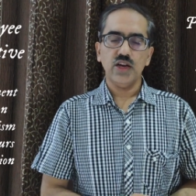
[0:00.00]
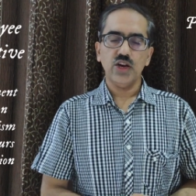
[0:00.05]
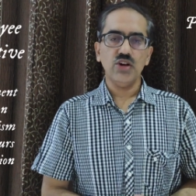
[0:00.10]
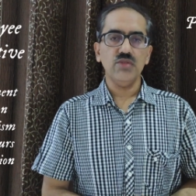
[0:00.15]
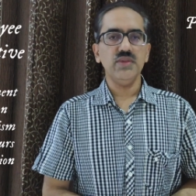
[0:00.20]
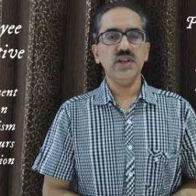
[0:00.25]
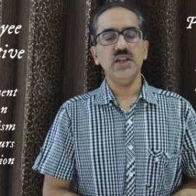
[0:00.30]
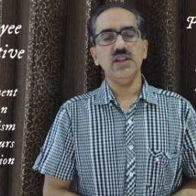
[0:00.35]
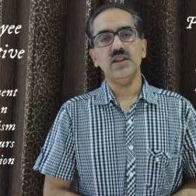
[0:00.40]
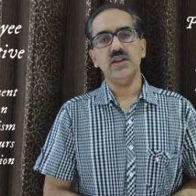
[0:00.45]

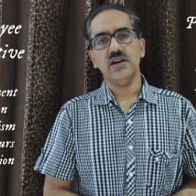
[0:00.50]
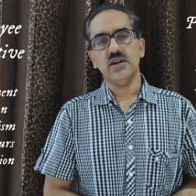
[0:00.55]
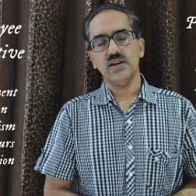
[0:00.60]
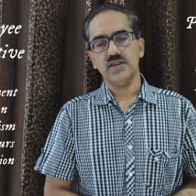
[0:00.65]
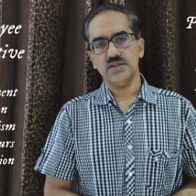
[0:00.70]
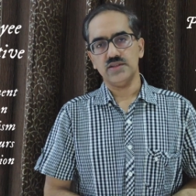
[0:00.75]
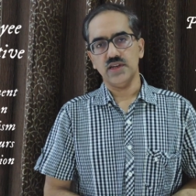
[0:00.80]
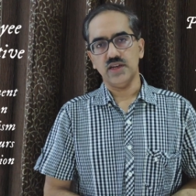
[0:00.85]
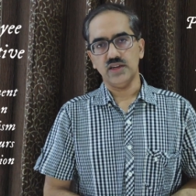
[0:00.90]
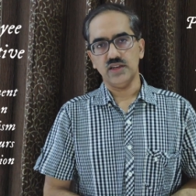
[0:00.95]
How many
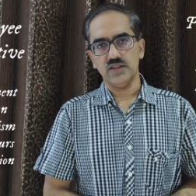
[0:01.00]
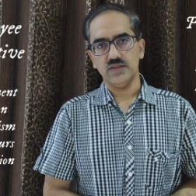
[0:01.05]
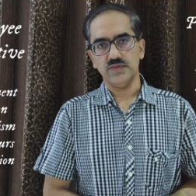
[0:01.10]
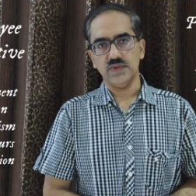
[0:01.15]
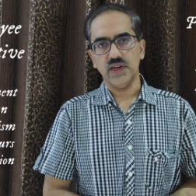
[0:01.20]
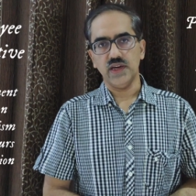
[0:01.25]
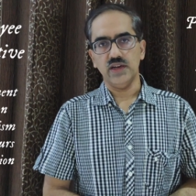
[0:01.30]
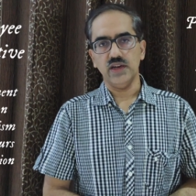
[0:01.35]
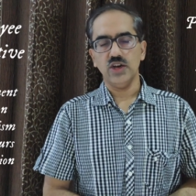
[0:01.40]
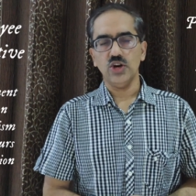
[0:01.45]
are
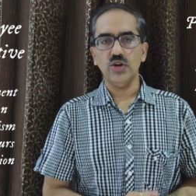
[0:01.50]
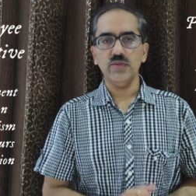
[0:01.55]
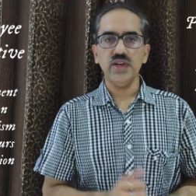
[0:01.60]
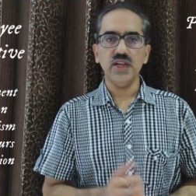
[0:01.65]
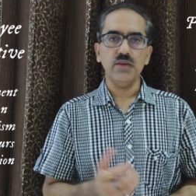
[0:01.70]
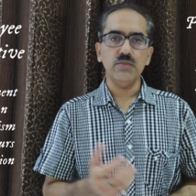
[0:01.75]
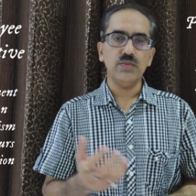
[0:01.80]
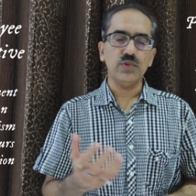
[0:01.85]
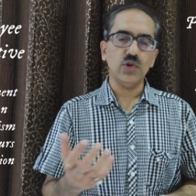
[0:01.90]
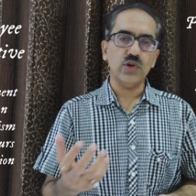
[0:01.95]
satisfied? How
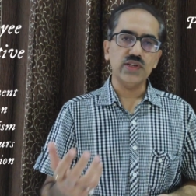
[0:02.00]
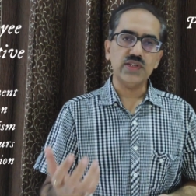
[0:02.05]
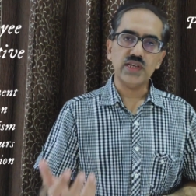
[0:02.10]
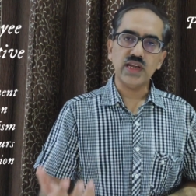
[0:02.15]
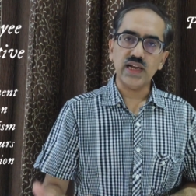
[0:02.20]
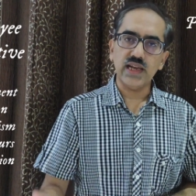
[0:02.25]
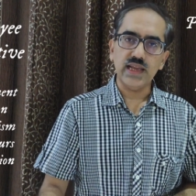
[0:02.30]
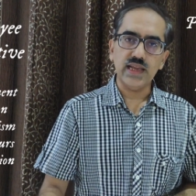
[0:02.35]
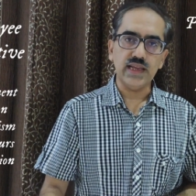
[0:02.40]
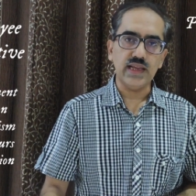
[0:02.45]
many employees
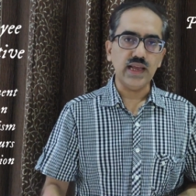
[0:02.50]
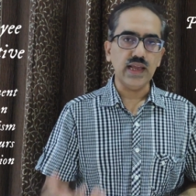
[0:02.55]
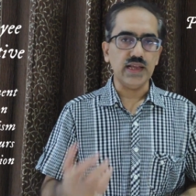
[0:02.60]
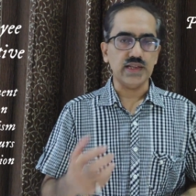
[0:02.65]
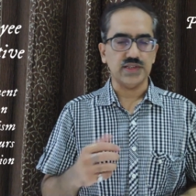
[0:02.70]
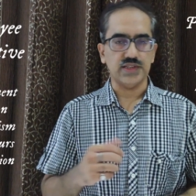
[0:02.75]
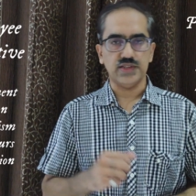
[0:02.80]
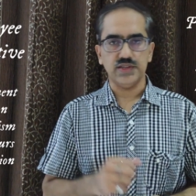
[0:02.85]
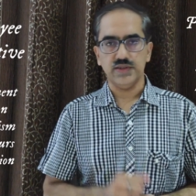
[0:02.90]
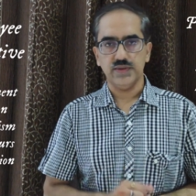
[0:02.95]
are
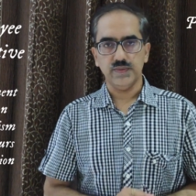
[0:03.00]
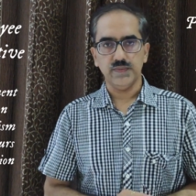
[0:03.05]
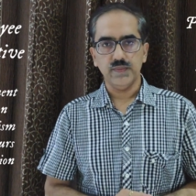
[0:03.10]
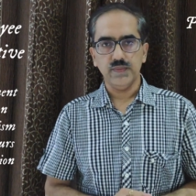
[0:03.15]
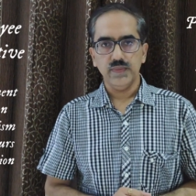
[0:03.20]
engaged?